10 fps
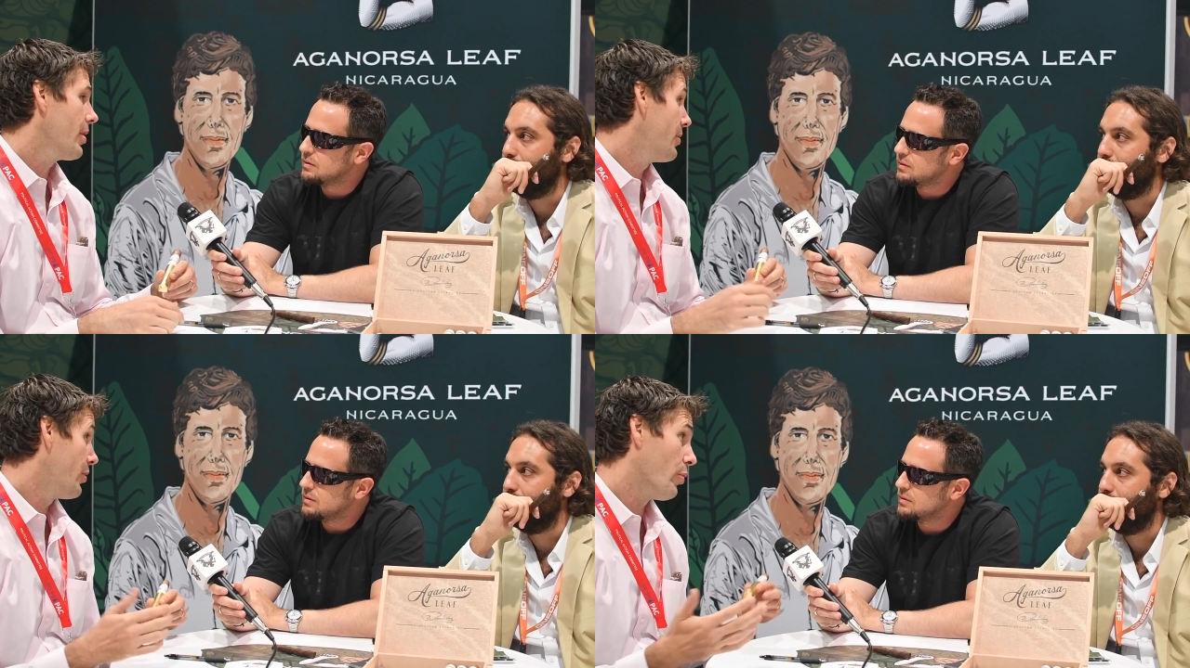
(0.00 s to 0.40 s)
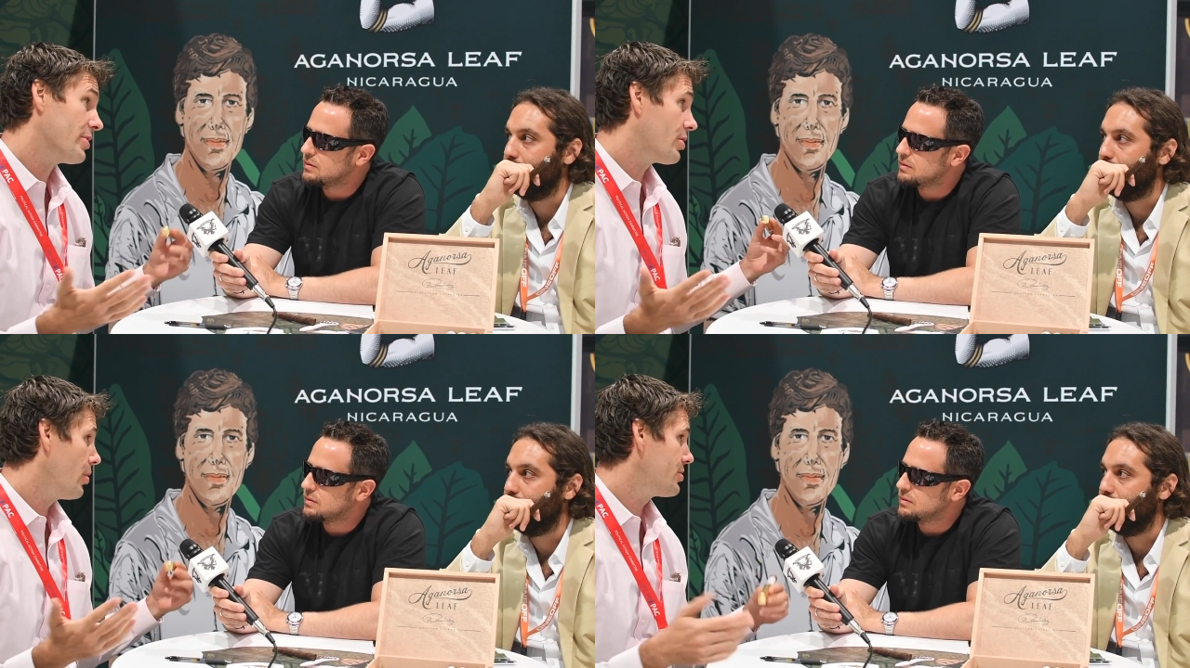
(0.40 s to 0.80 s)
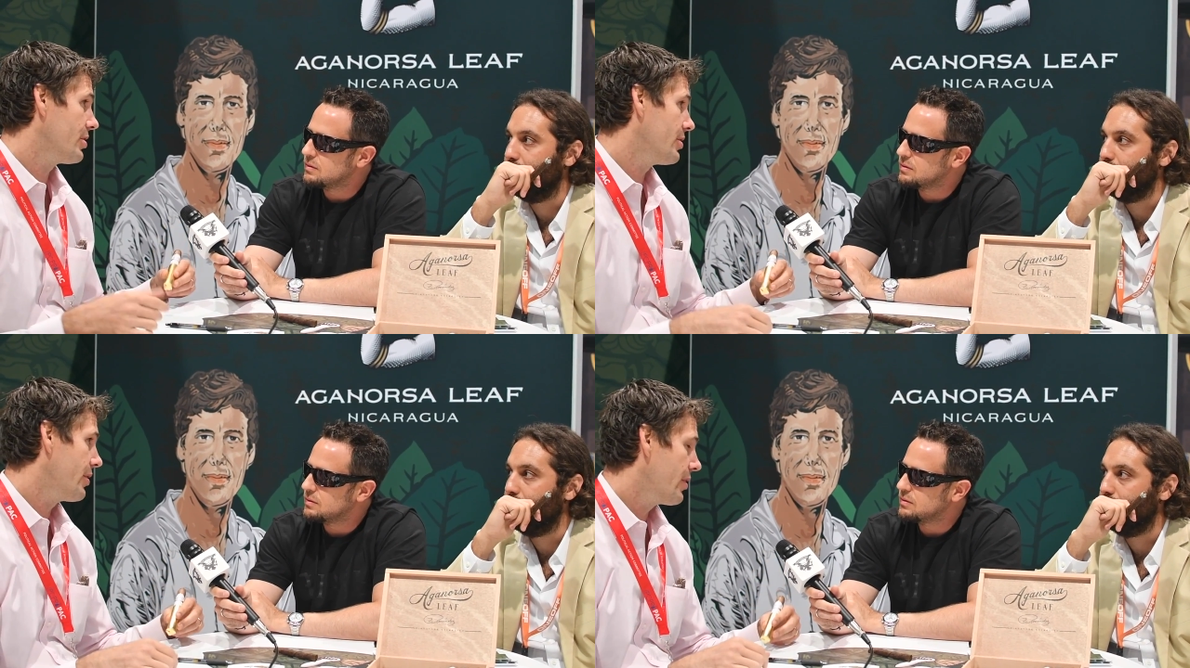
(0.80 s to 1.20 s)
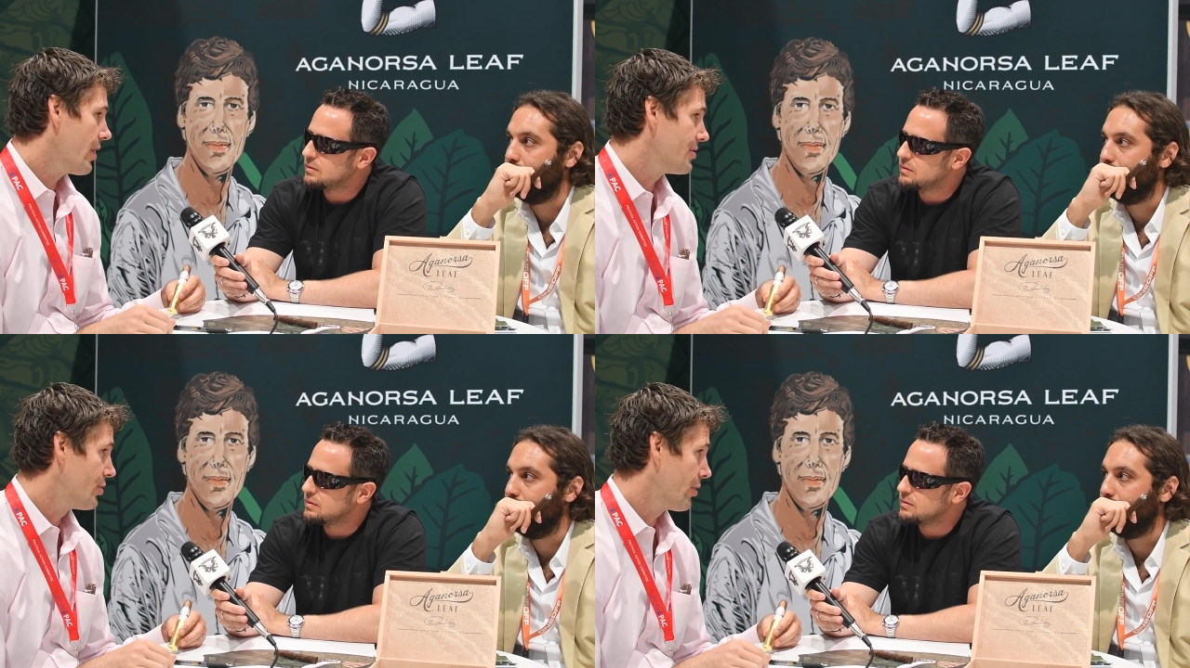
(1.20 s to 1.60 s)
Speaker 1: and then the West Coast is, uh,
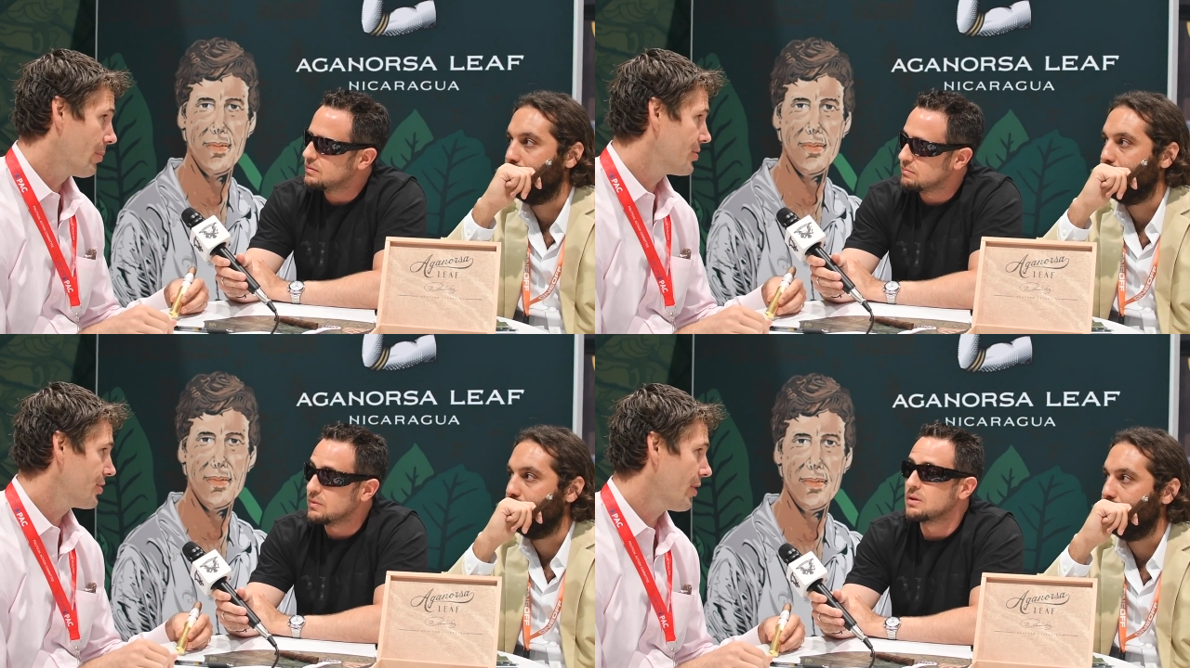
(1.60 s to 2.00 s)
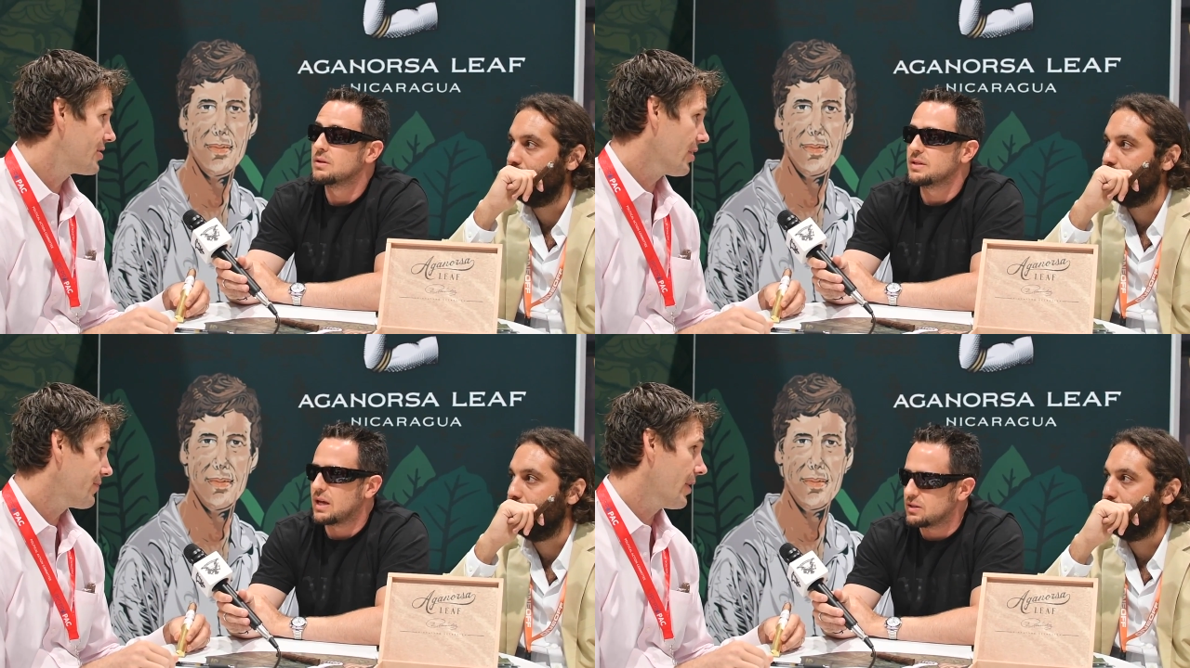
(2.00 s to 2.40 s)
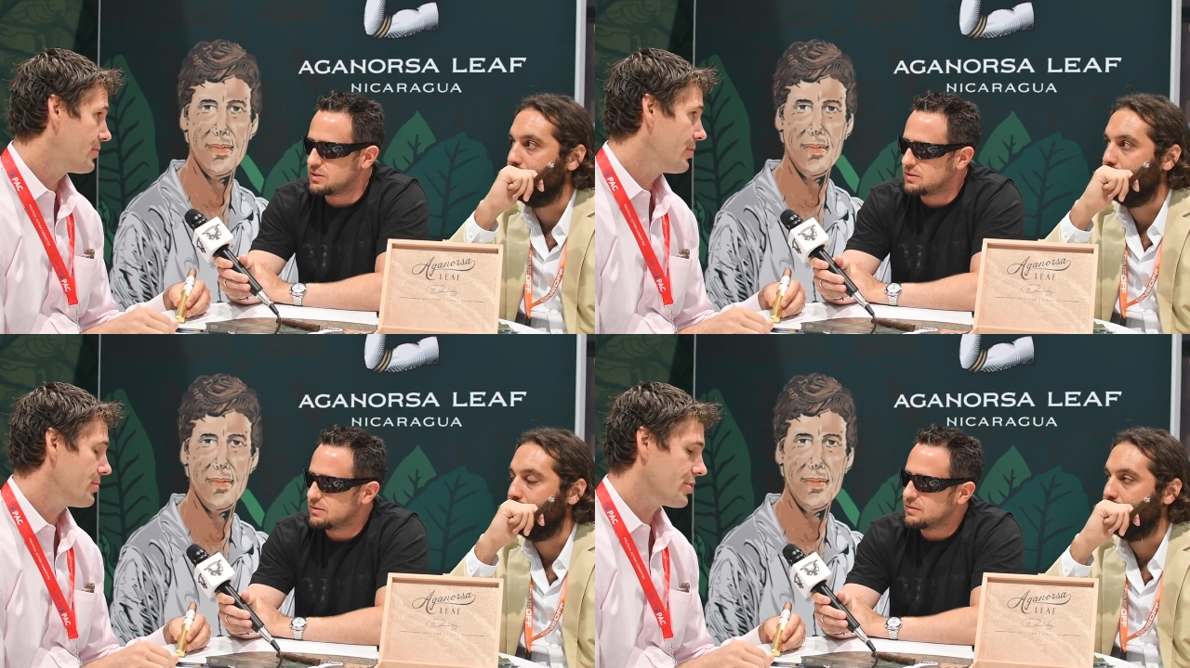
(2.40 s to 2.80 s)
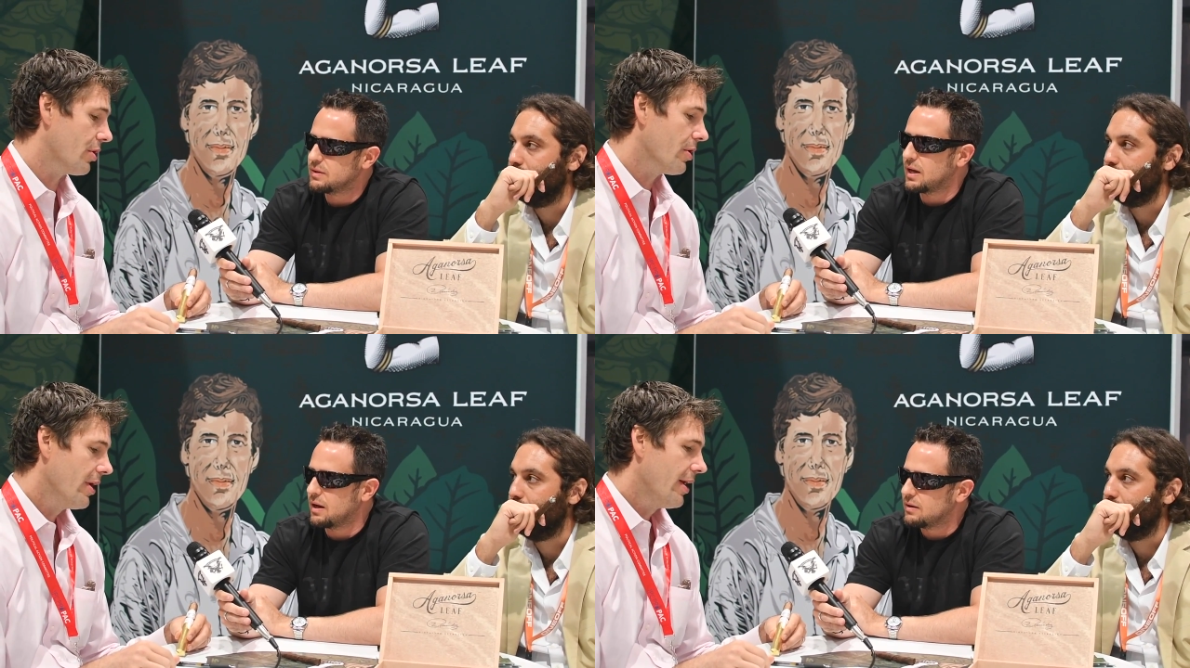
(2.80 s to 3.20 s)
is, doing a bunch of great stuff yes. now too.
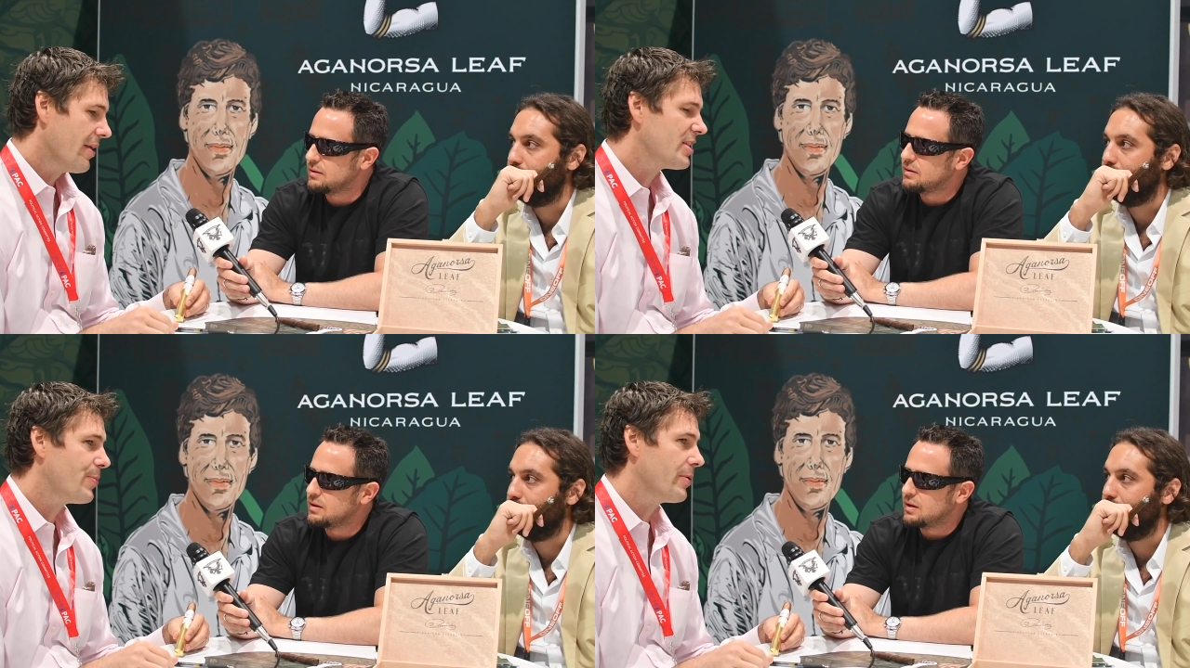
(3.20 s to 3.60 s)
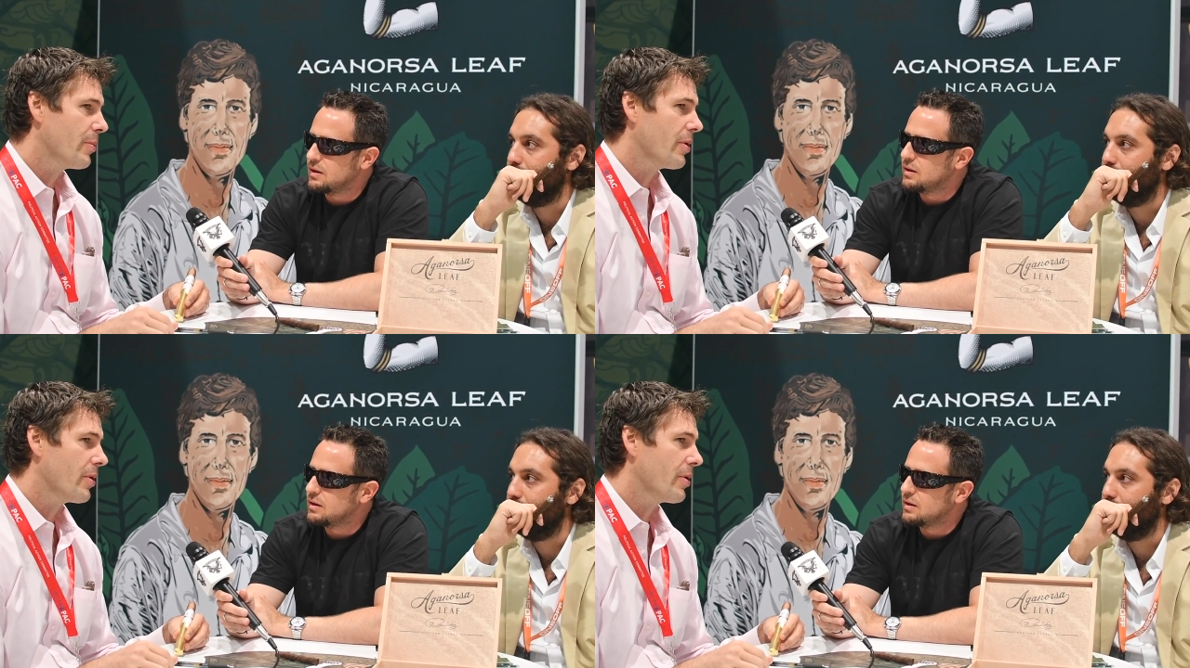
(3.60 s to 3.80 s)
So yeah. that's been you